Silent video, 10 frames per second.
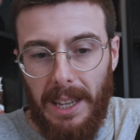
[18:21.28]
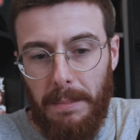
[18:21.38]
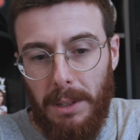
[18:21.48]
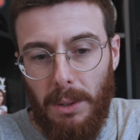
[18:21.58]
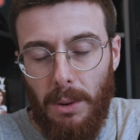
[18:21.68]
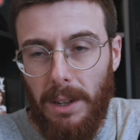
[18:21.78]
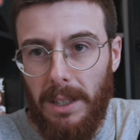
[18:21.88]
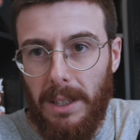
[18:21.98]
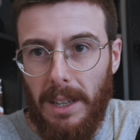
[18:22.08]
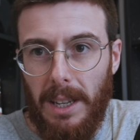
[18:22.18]
they'd be talking
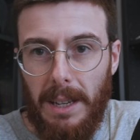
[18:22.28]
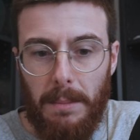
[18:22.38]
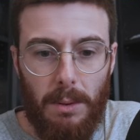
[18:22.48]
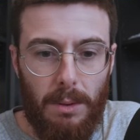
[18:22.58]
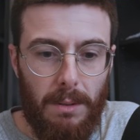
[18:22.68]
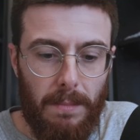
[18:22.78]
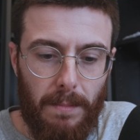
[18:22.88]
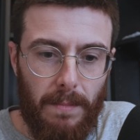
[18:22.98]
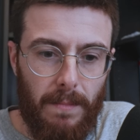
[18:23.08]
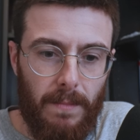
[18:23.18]
to him or
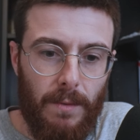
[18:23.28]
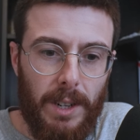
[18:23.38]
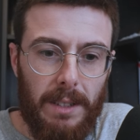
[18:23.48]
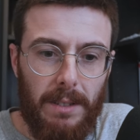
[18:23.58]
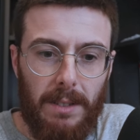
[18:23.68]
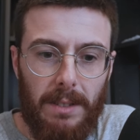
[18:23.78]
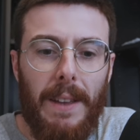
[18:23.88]
Rins.